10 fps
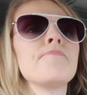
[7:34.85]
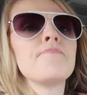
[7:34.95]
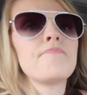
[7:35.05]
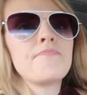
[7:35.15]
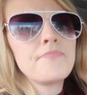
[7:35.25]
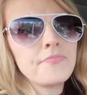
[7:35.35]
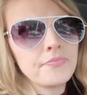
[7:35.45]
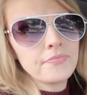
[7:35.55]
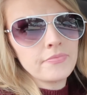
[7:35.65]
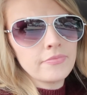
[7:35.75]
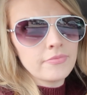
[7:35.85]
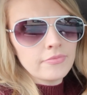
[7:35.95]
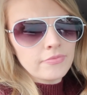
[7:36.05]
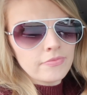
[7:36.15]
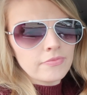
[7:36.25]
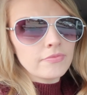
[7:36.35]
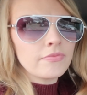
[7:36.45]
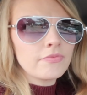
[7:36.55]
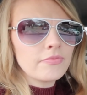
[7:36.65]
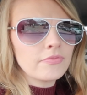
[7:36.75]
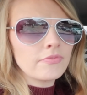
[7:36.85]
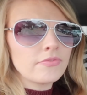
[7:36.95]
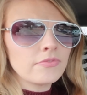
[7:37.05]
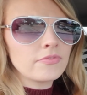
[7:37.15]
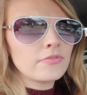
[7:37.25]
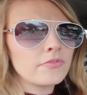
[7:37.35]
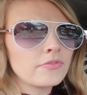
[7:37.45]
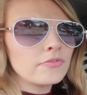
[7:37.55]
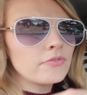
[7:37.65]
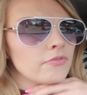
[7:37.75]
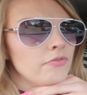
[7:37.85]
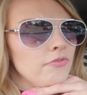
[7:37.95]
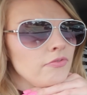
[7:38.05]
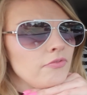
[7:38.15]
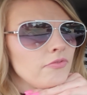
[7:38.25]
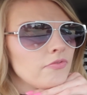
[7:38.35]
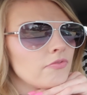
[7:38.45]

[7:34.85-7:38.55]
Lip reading: This person isn't speaking.